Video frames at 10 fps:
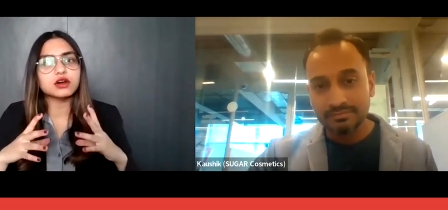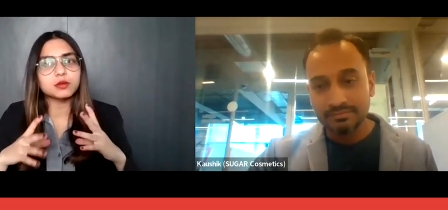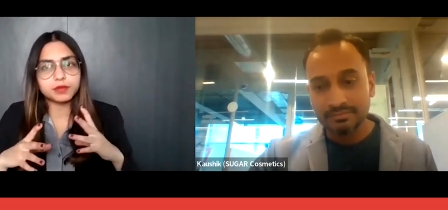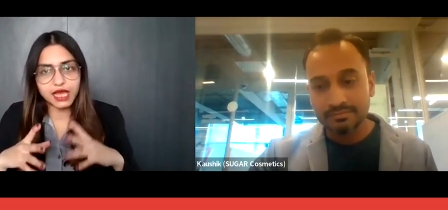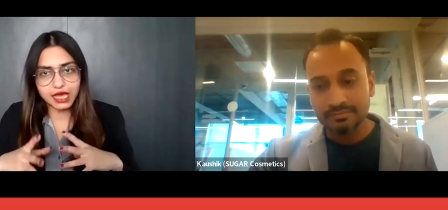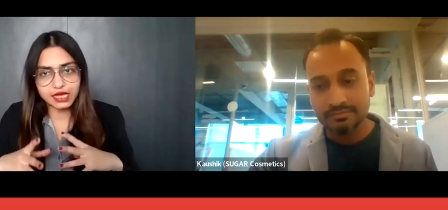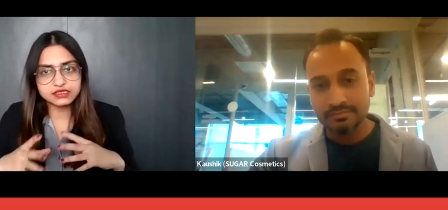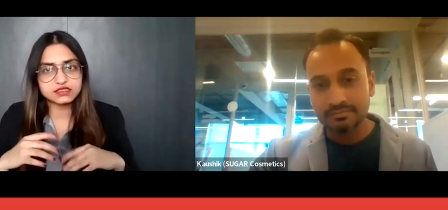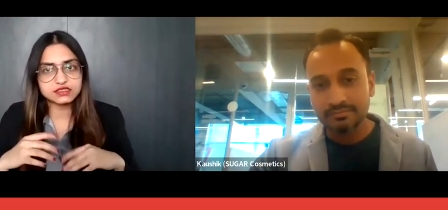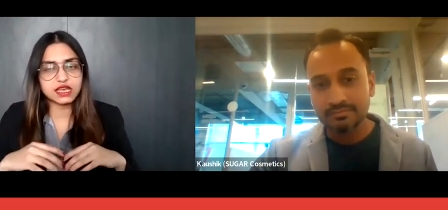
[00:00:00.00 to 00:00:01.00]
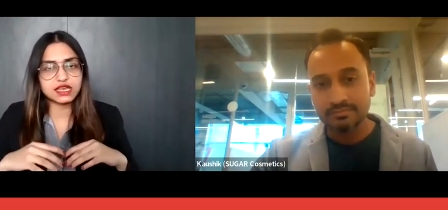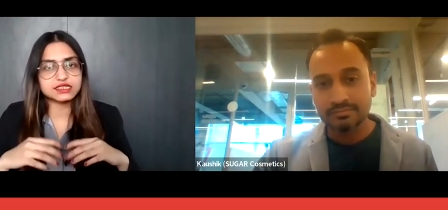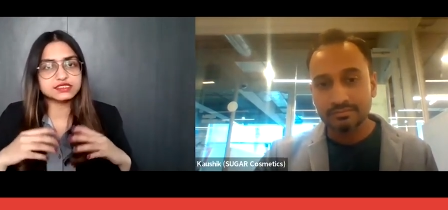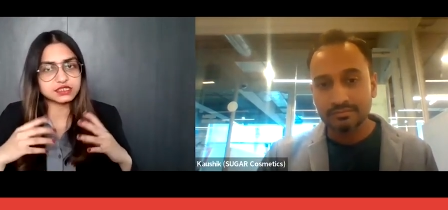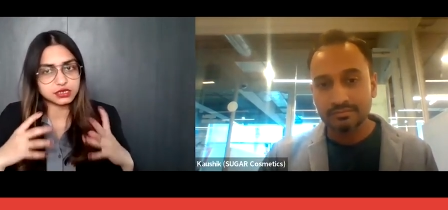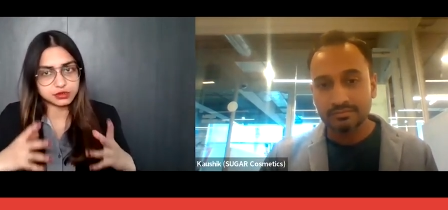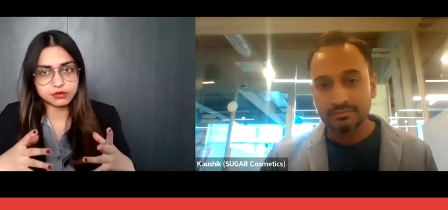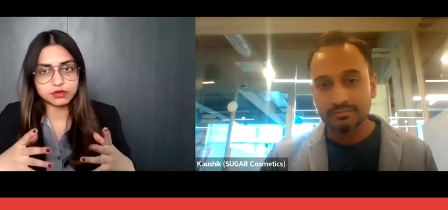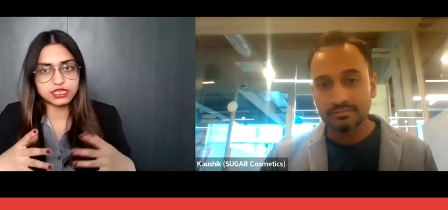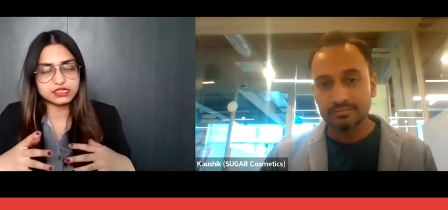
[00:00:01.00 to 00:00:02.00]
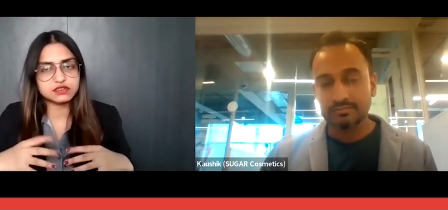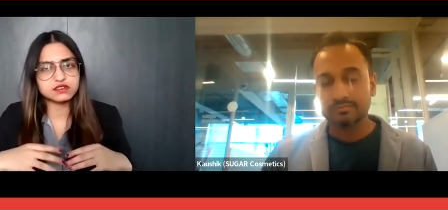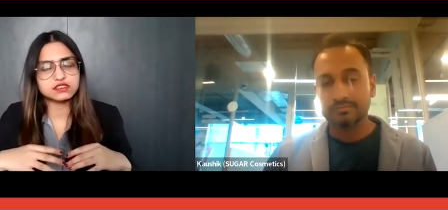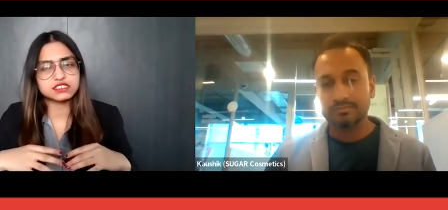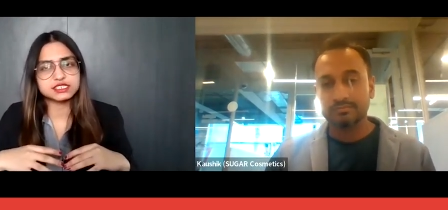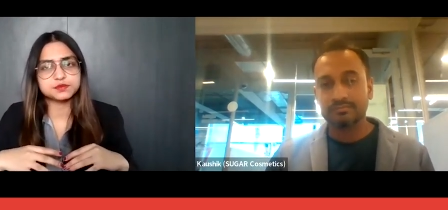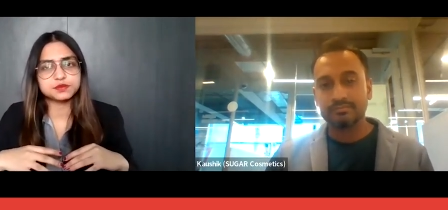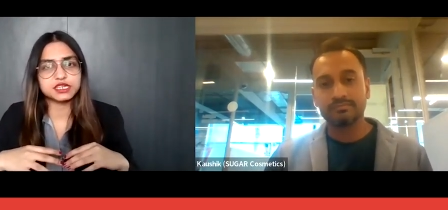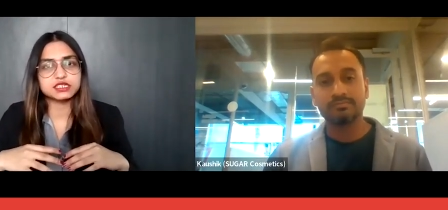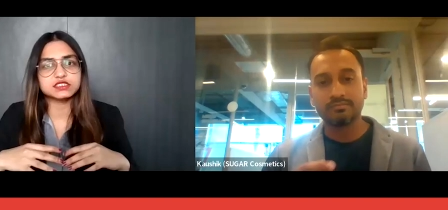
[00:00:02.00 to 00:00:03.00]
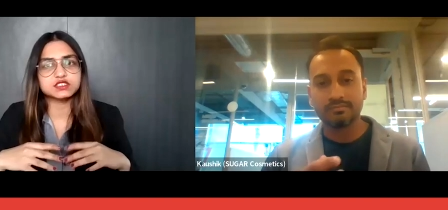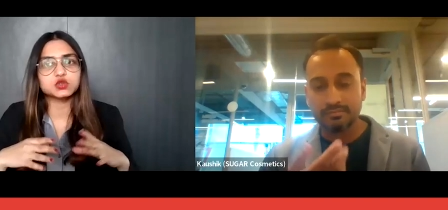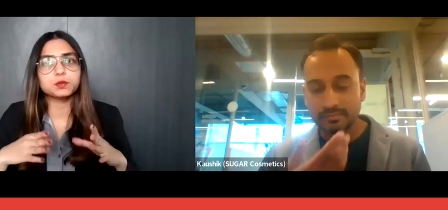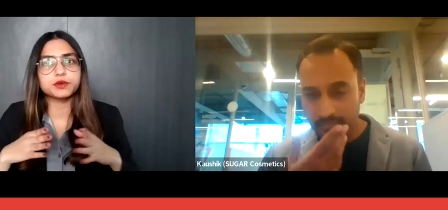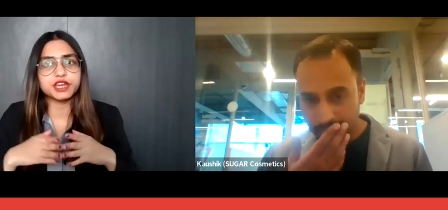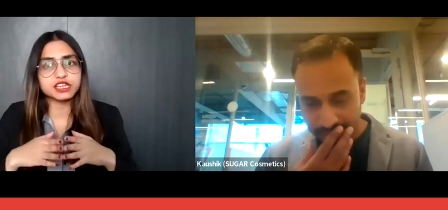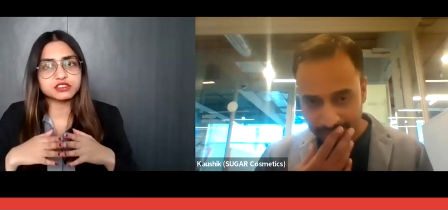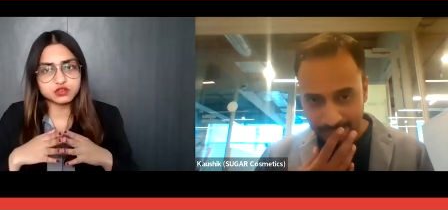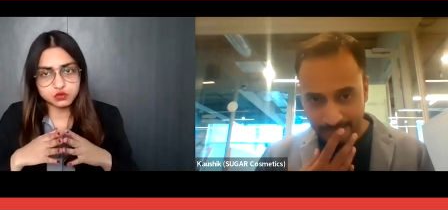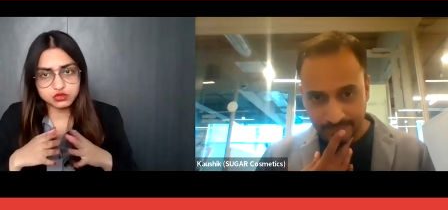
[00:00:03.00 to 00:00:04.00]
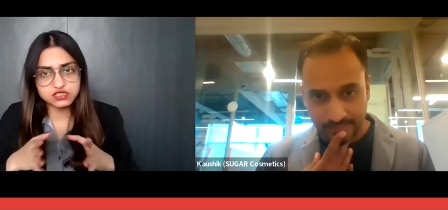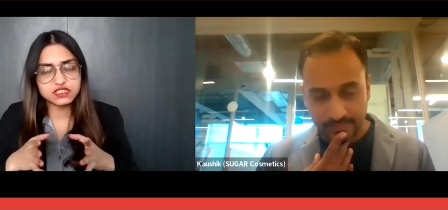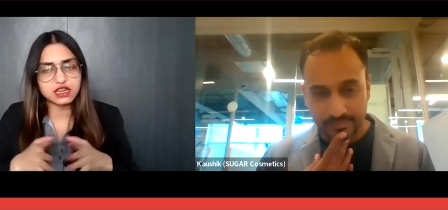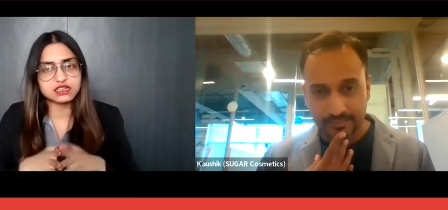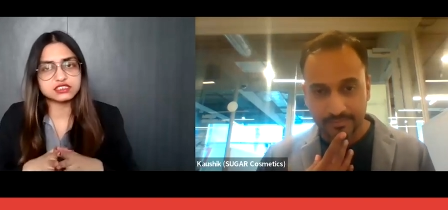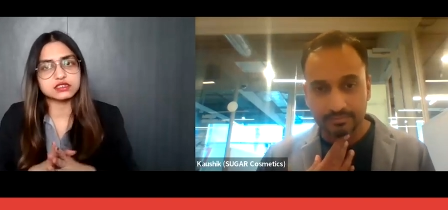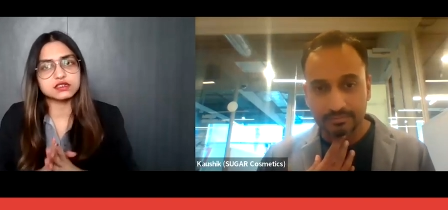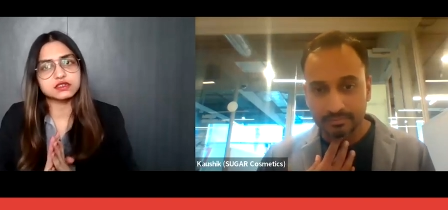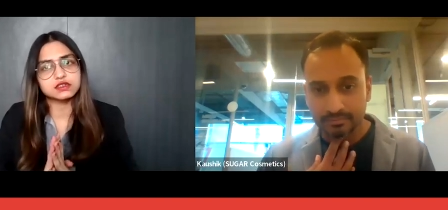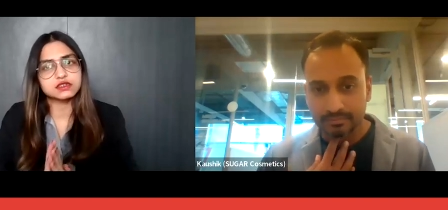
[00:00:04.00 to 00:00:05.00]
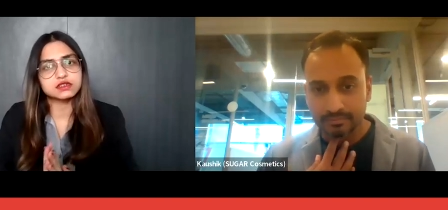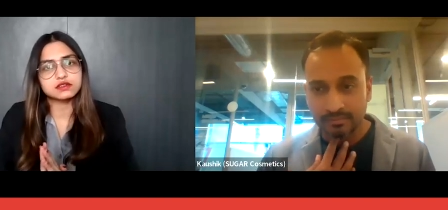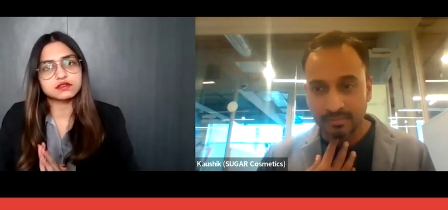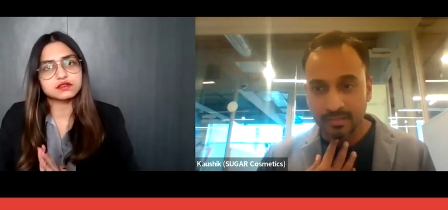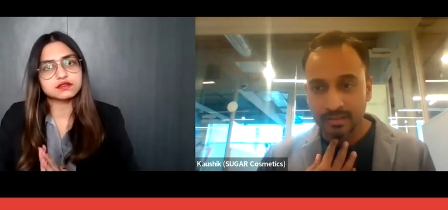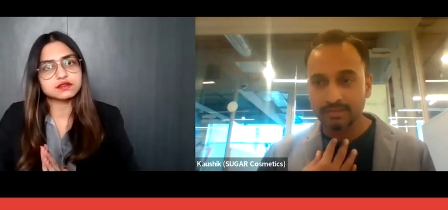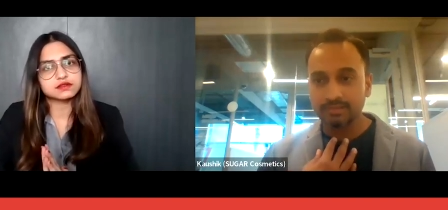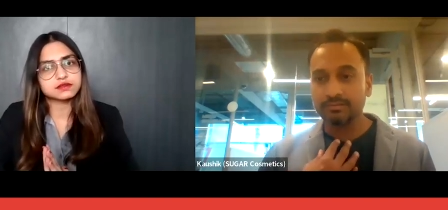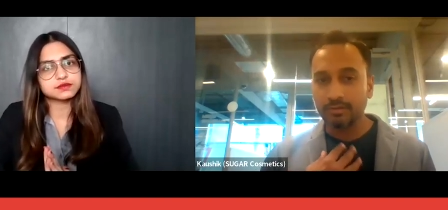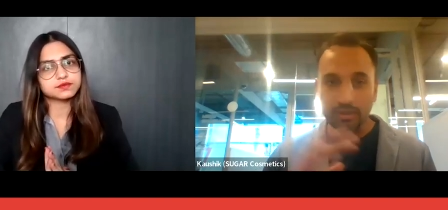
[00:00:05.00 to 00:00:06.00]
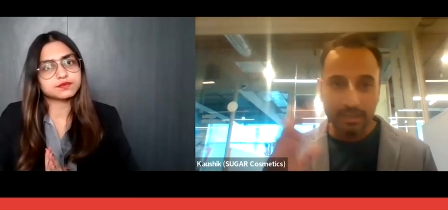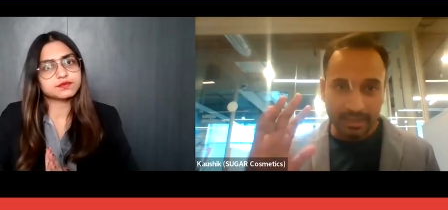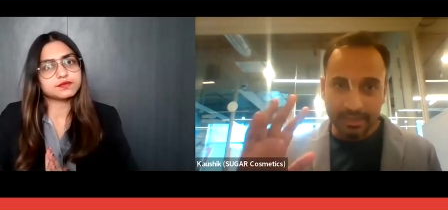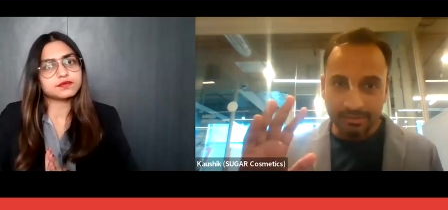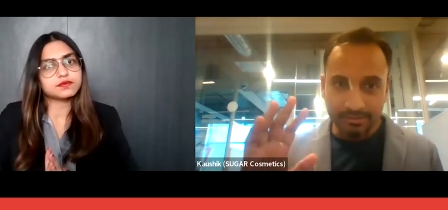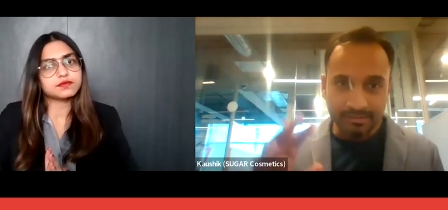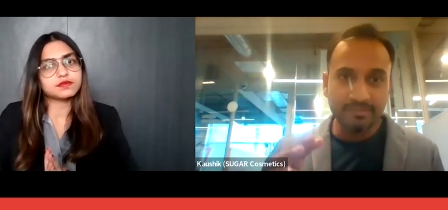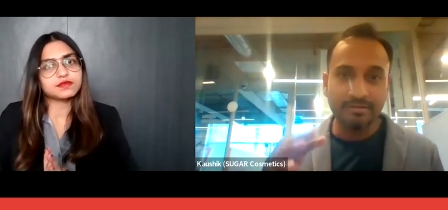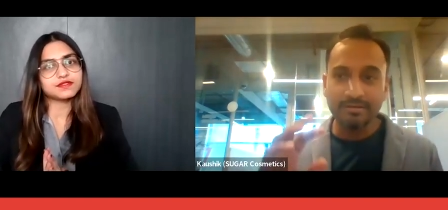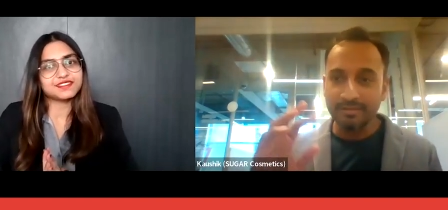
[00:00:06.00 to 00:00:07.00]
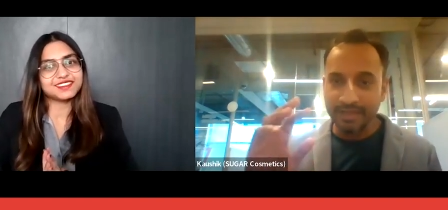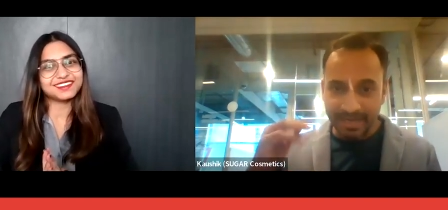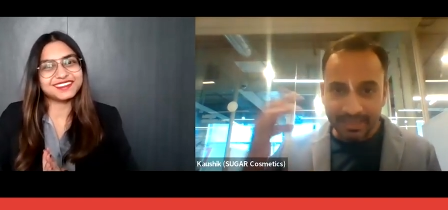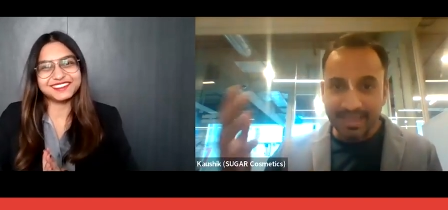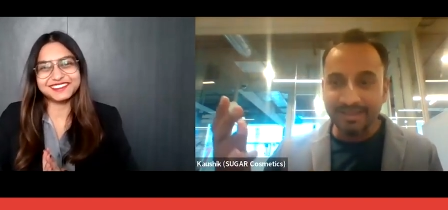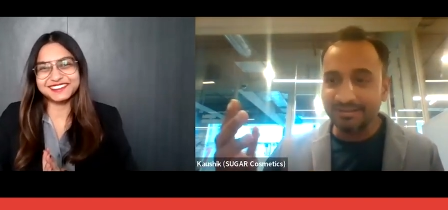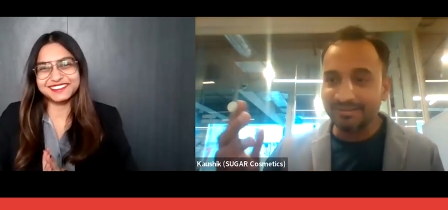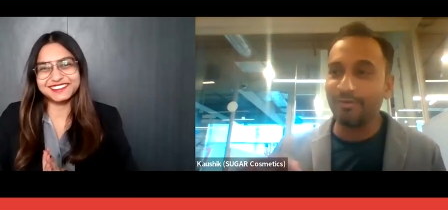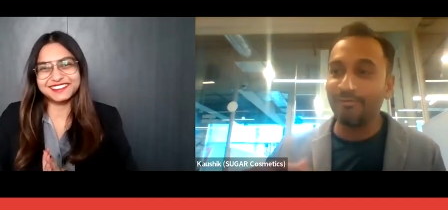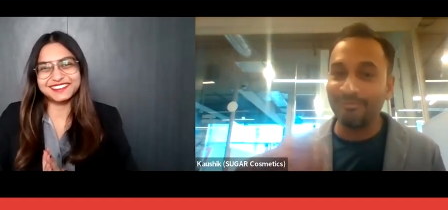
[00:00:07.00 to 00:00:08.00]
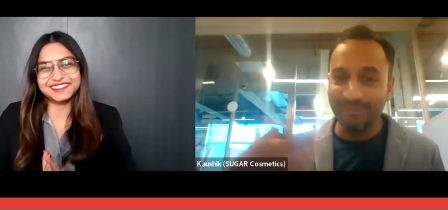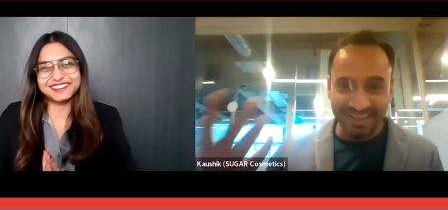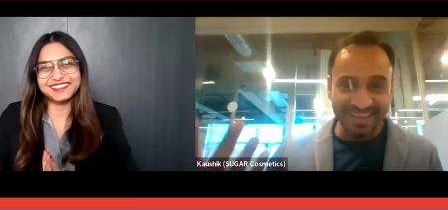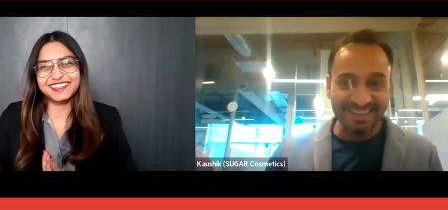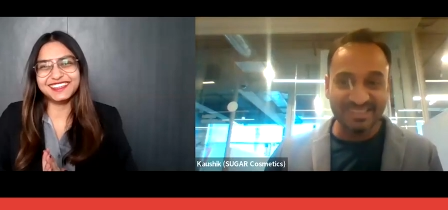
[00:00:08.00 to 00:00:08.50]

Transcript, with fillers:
Speaker 1: your plans as a leader in this space to break through this clutter?
Speaker 2: Not a leader, getting there hopefully.